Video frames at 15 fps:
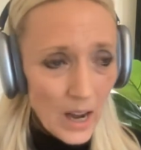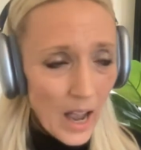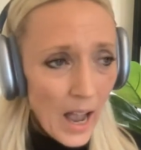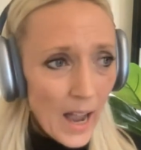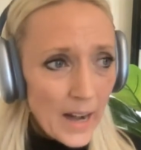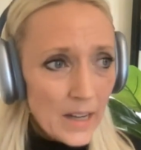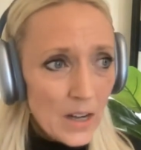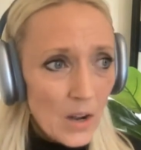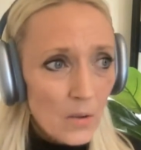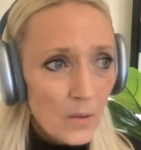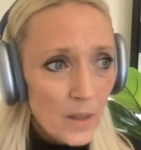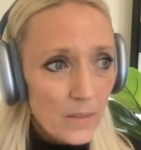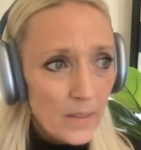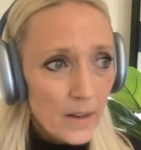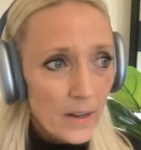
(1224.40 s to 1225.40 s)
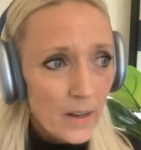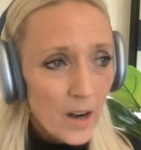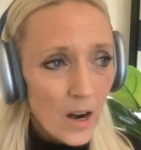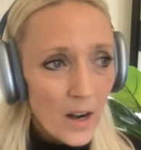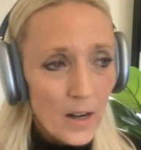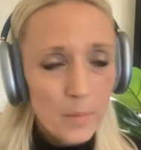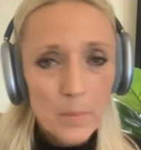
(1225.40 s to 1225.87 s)
I know that there
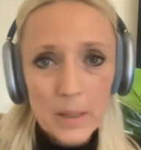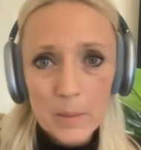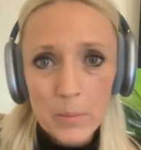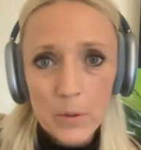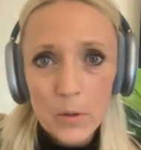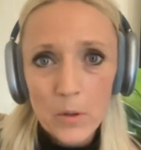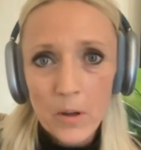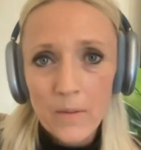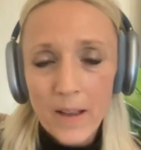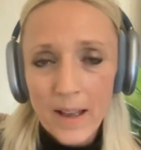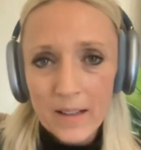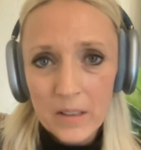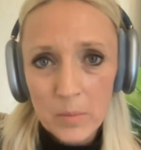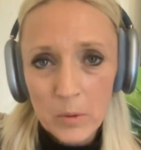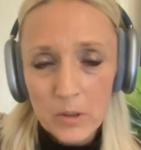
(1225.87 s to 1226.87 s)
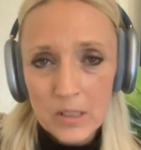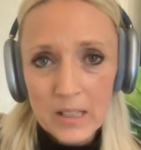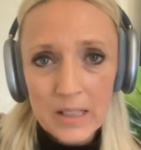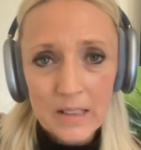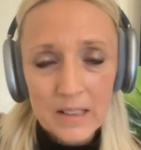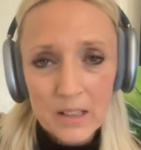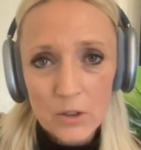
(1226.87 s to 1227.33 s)
are people who have
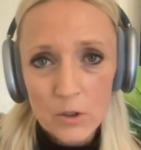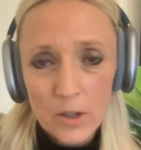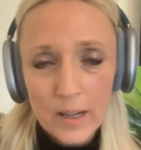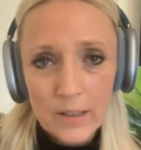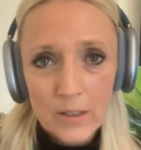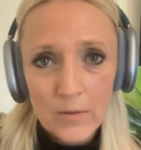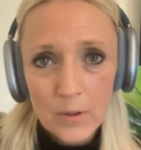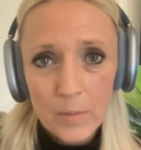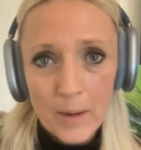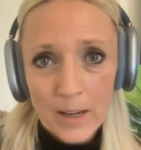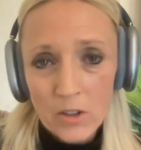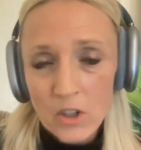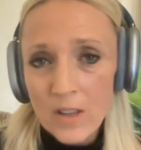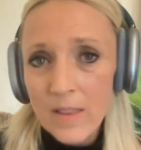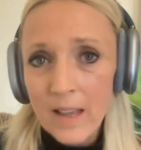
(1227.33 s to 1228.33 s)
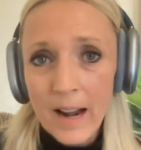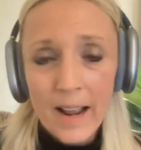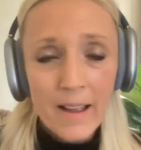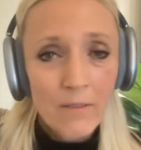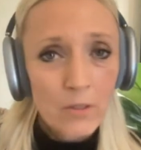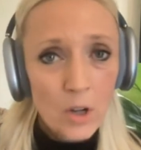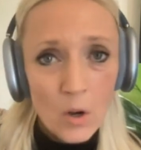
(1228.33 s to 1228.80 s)
expertise in transformation that I
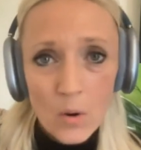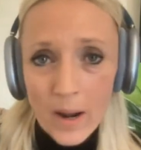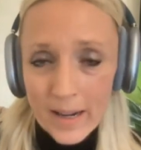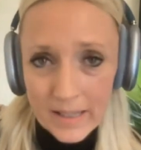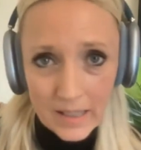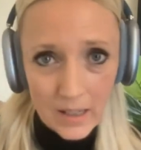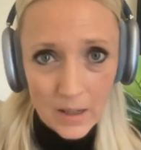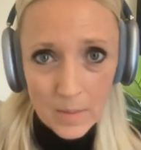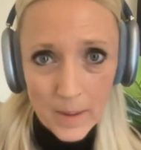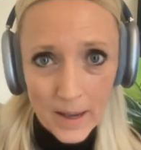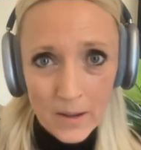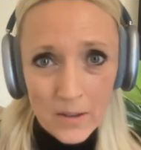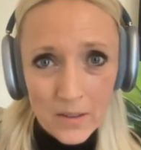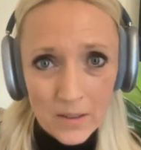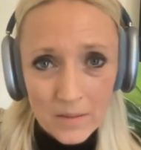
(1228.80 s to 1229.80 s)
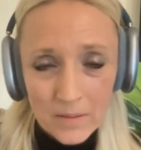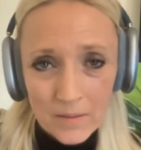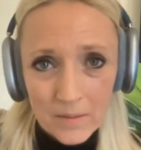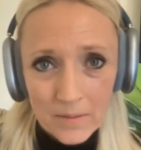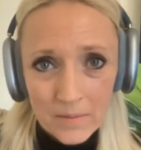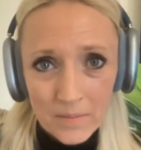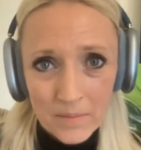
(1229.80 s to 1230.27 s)
have no idea about.
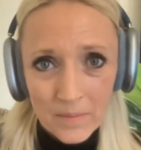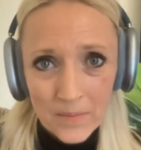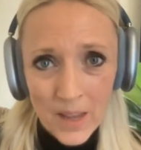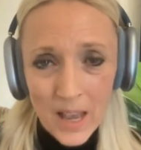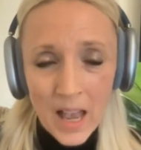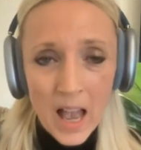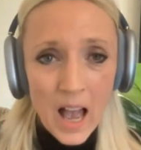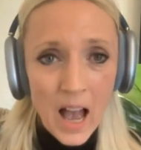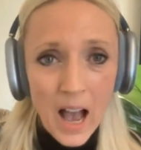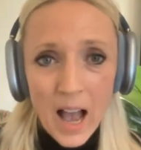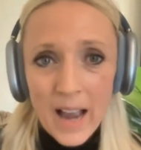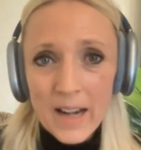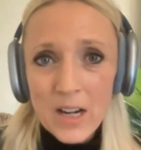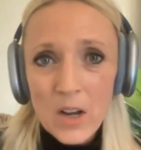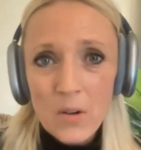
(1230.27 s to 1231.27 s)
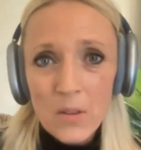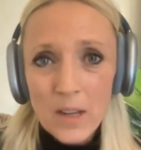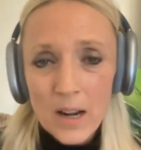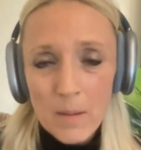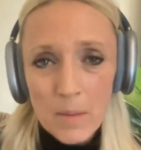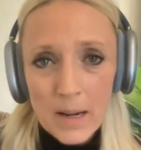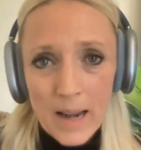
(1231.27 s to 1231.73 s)
I know that
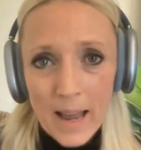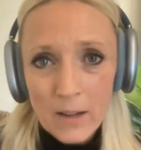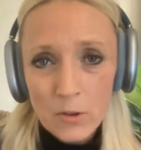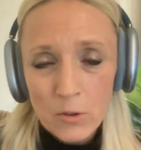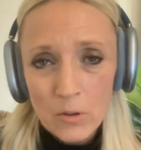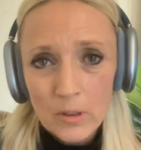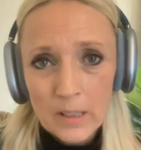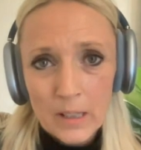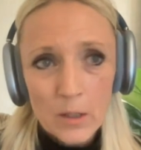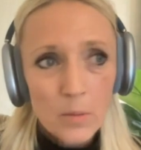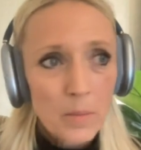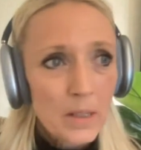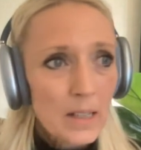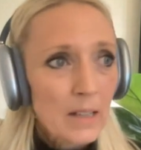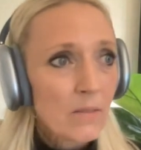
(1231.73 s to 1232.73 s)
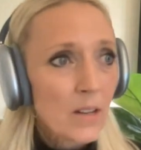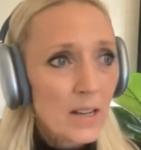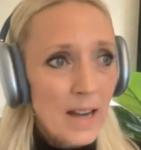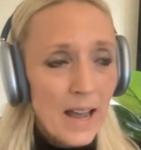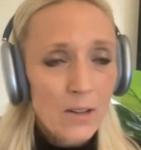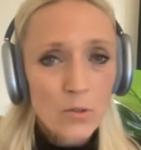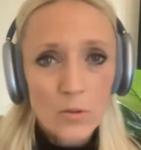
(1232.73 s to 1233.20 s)
I'm a natural leader, but even
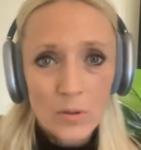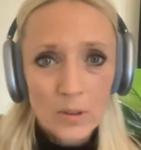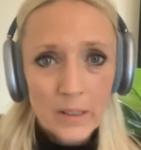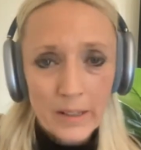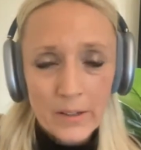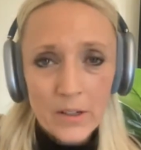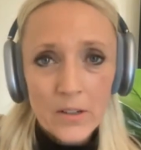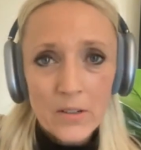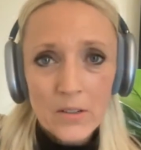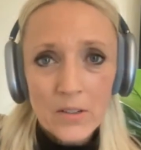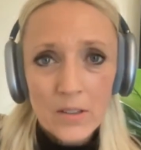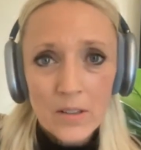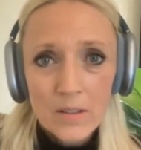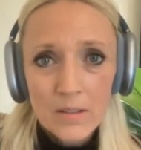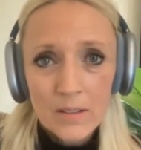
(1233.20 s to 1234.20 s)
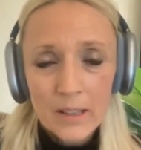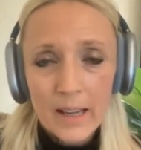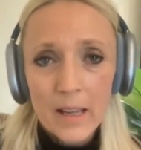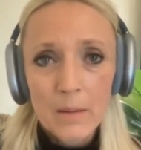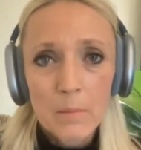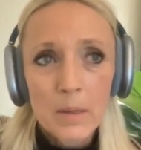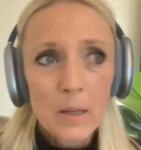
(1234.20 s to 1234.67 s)
natural leaders
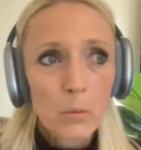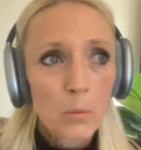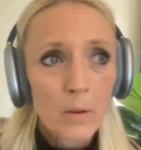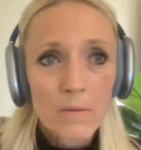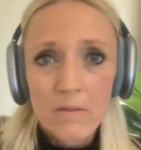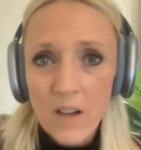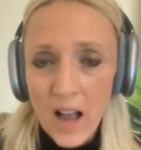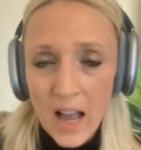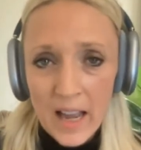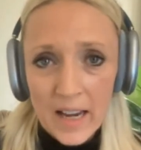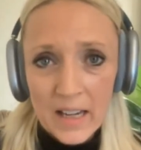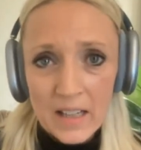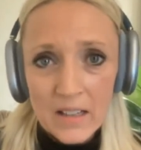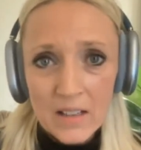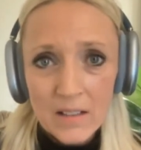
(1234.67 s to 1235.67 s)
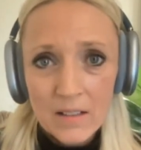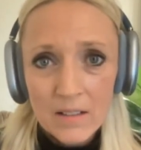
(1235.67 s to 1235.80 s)
can be refined